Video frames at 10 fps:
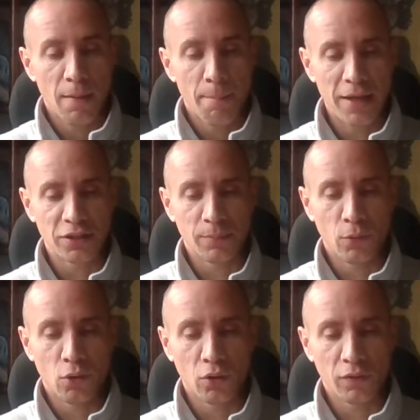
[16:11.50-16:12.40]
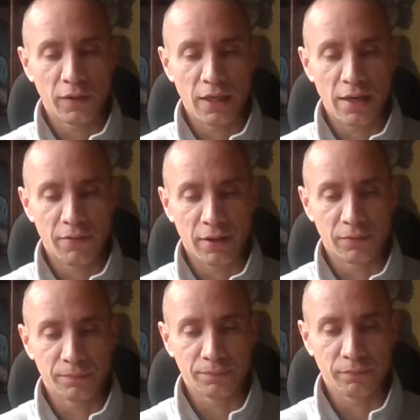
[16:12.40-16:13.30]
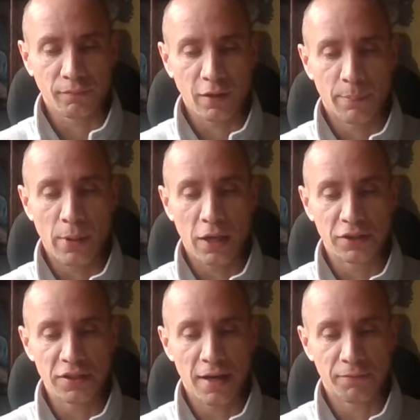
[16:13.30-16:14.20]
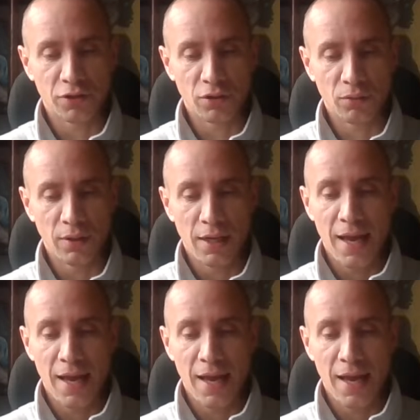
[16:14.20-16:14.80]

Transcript: matter more than ever. Parties have to,